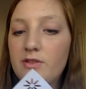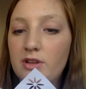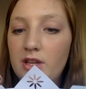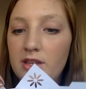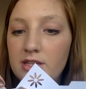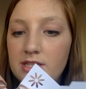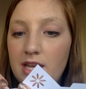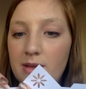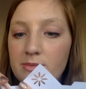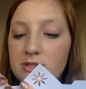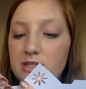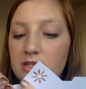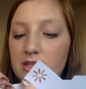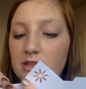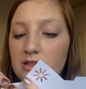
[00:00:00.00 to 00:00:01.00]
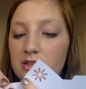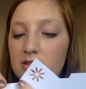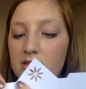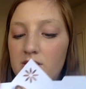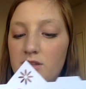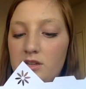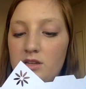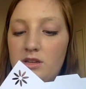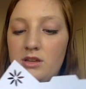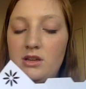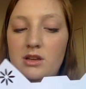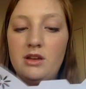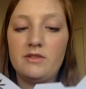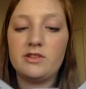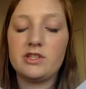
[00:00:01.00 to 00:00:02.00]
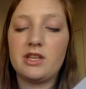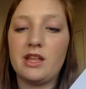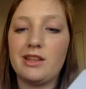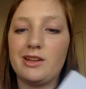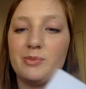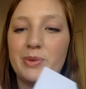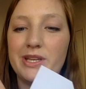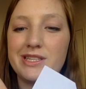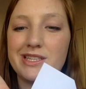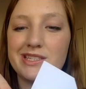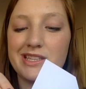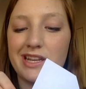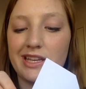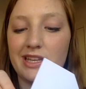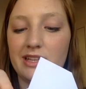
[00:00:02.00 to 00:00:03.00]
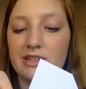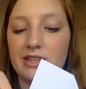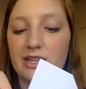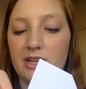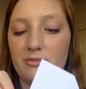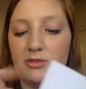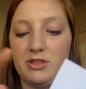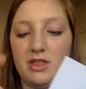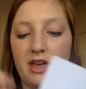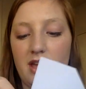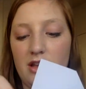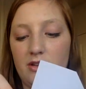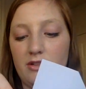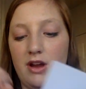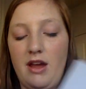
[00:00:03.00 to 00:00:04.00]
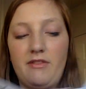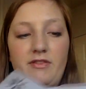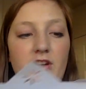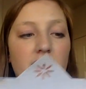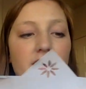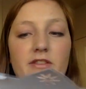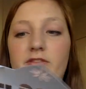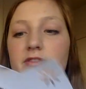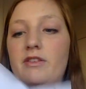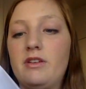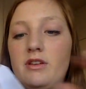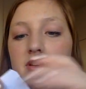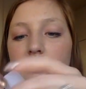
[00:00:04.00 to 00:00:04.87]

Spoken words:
fold all the tabs still. Just got little pieces that I can clean up with that craft knife.